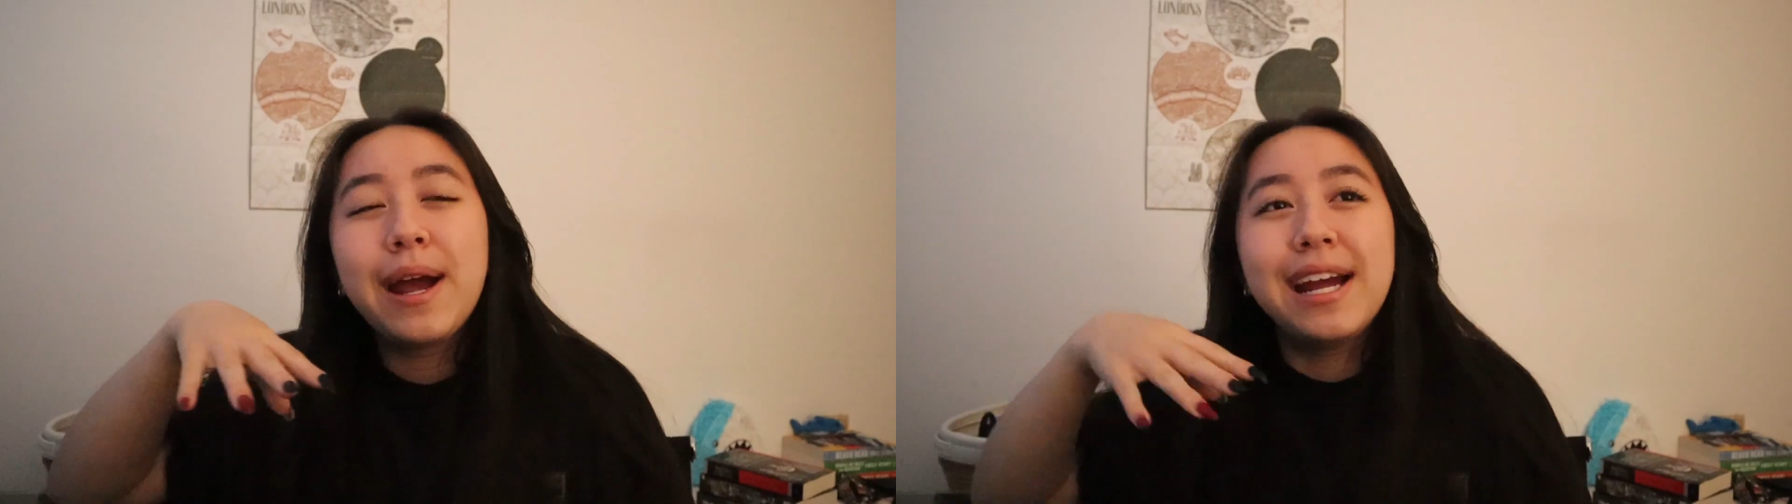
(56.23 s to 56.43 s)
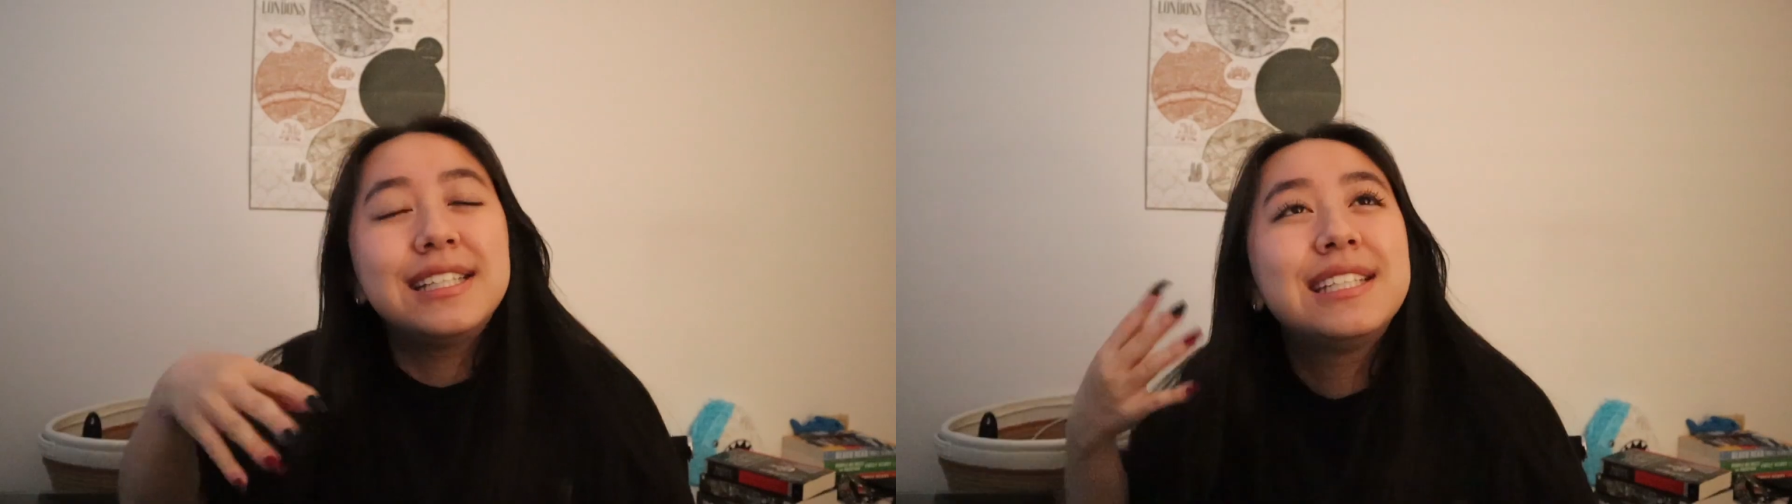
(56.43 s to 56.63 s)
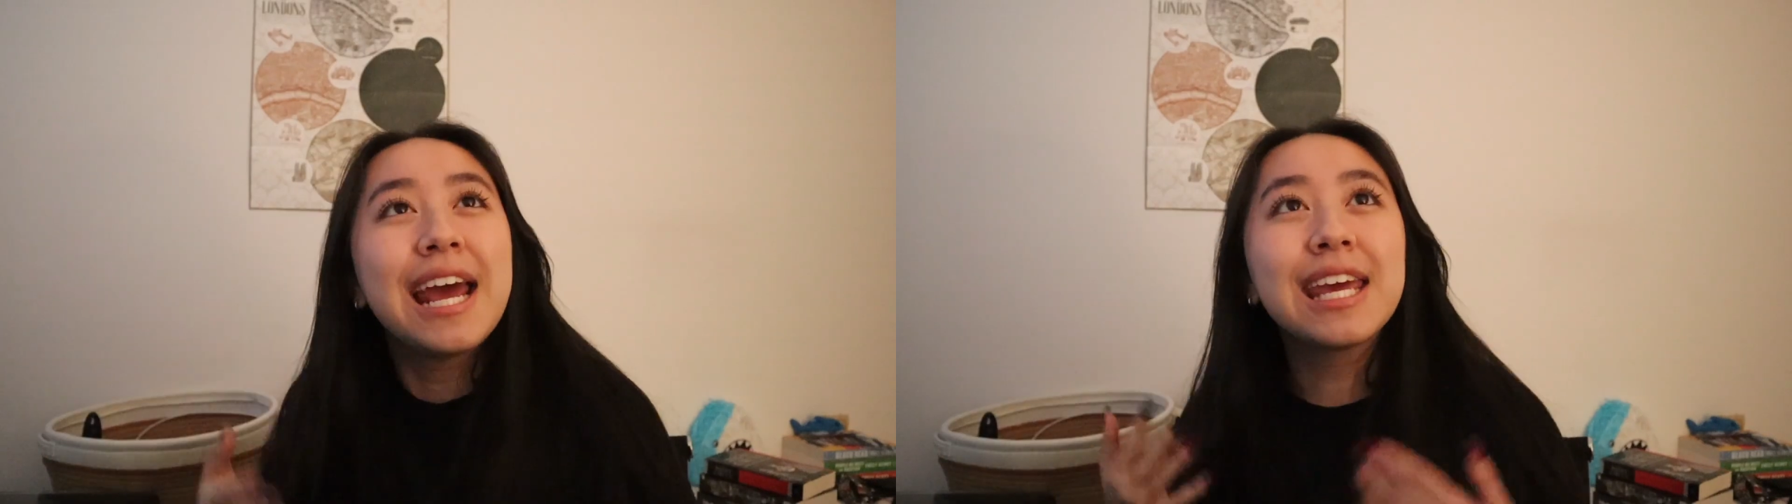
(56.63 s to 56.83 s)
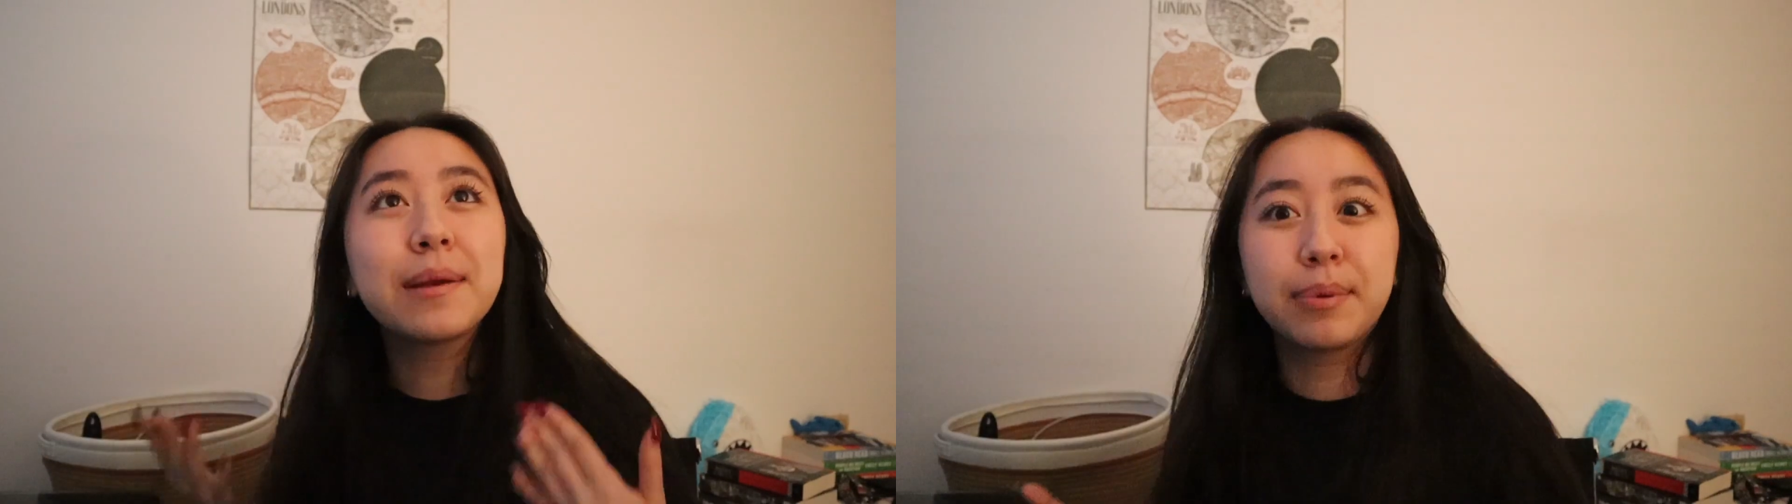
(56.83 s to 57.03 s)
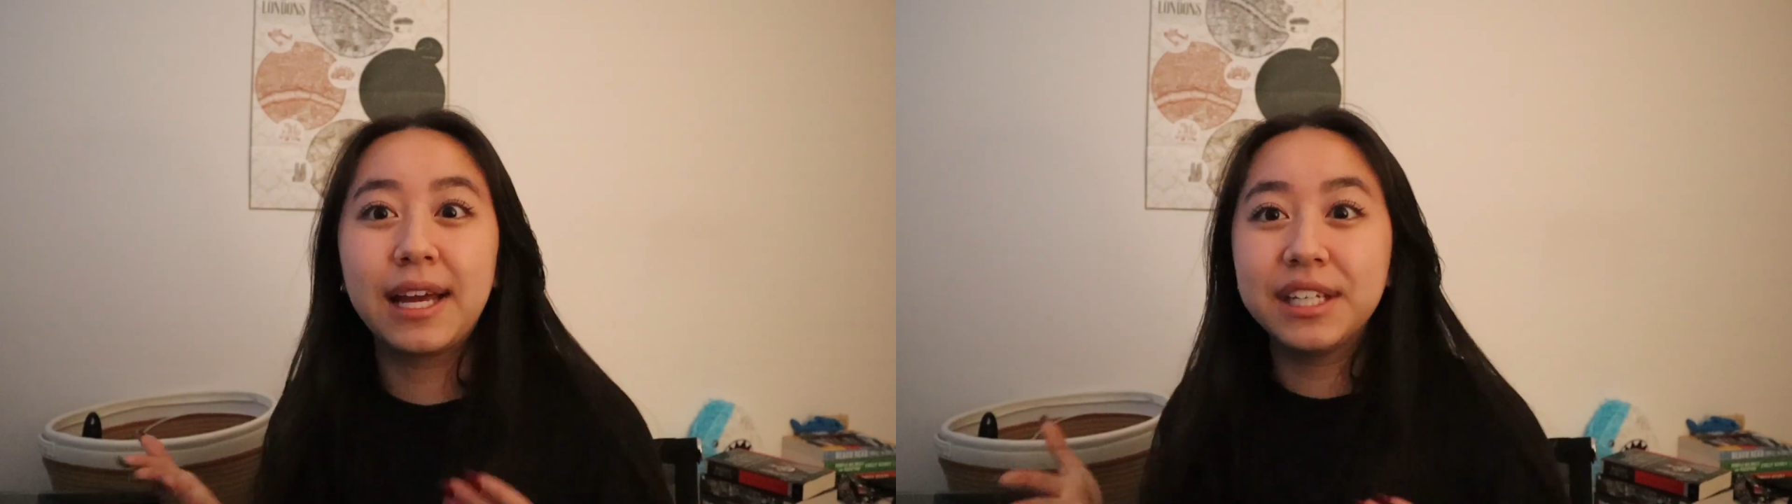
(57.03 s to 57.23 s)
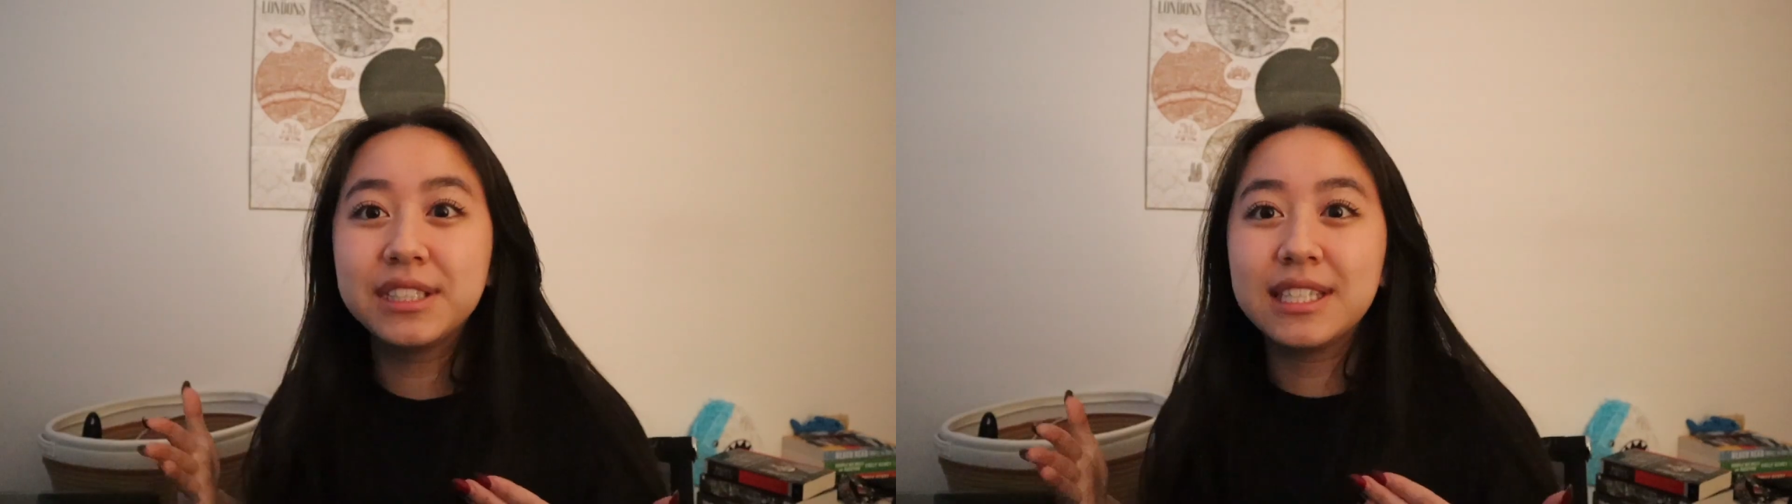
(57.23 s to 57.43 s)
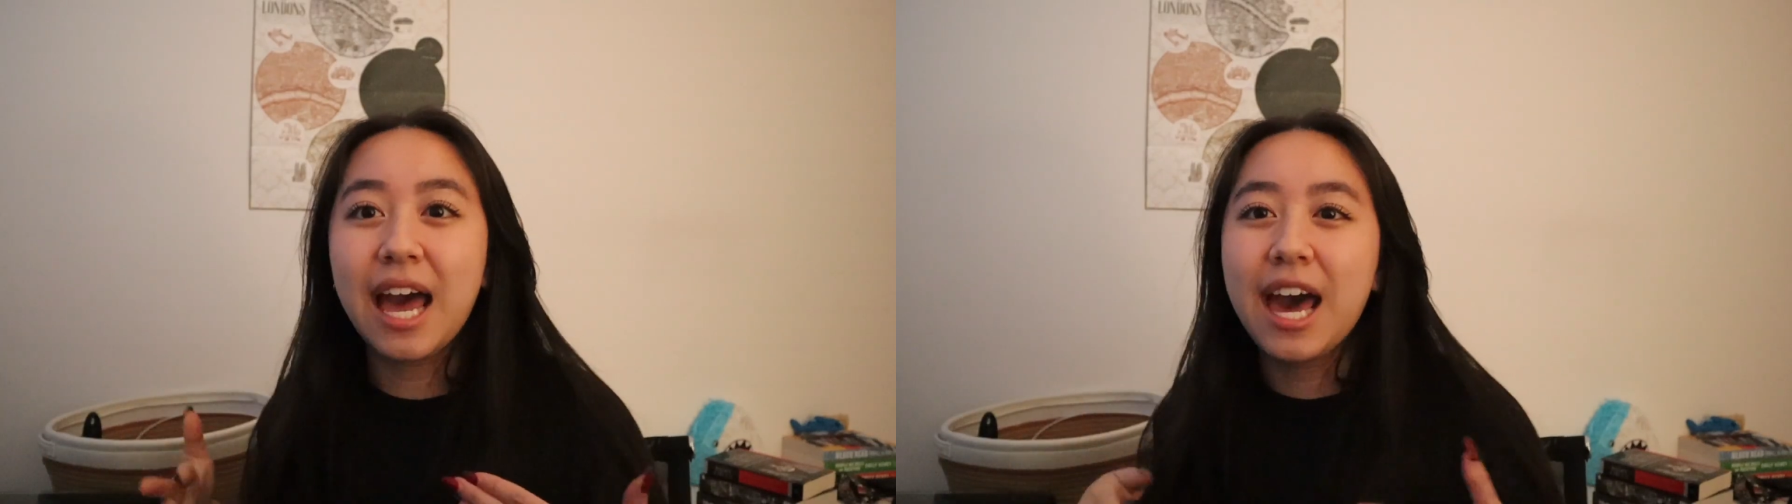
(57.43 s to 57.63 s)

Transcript: It's taking place